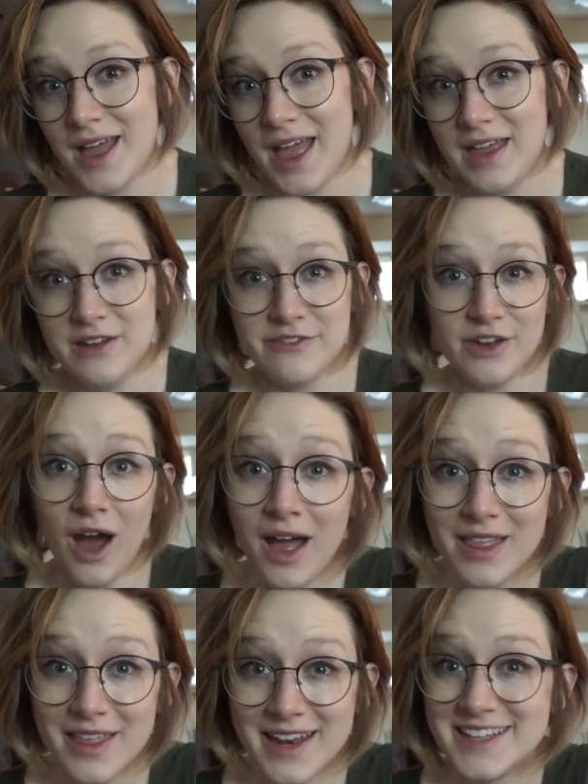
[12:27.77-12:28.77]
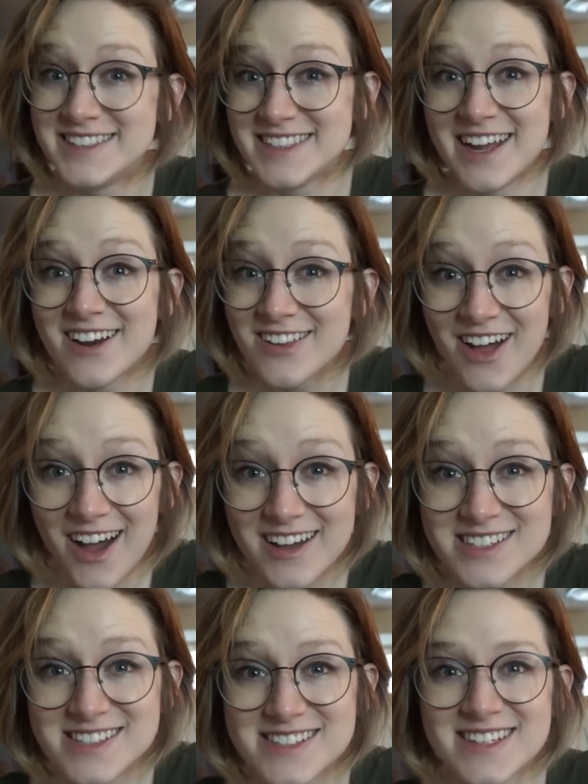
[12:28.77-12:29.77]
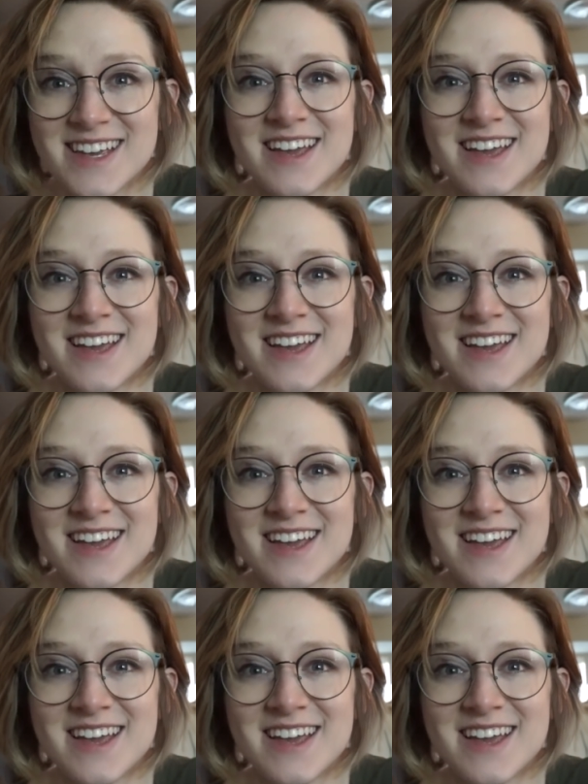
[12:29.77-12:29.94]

And if not, then it's their loss.